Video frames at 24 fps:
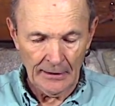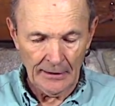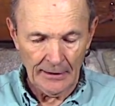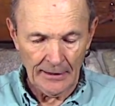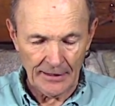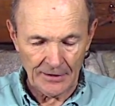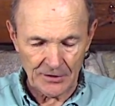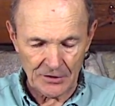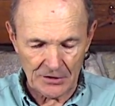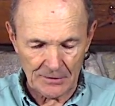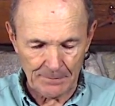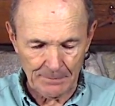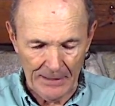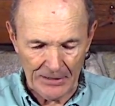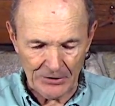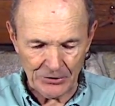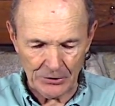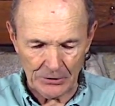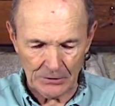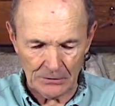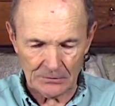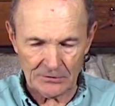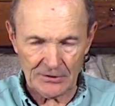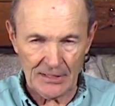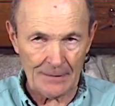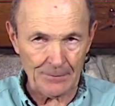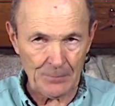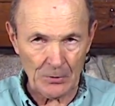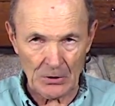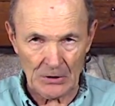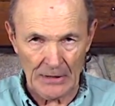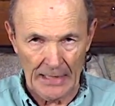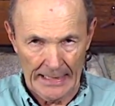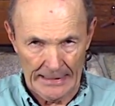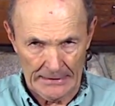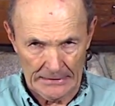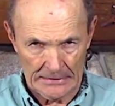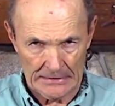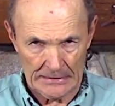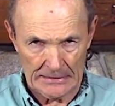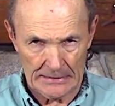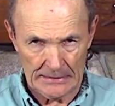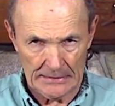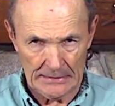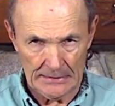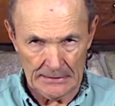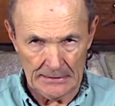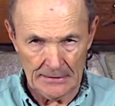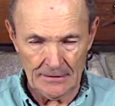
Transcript: A special tempered lens.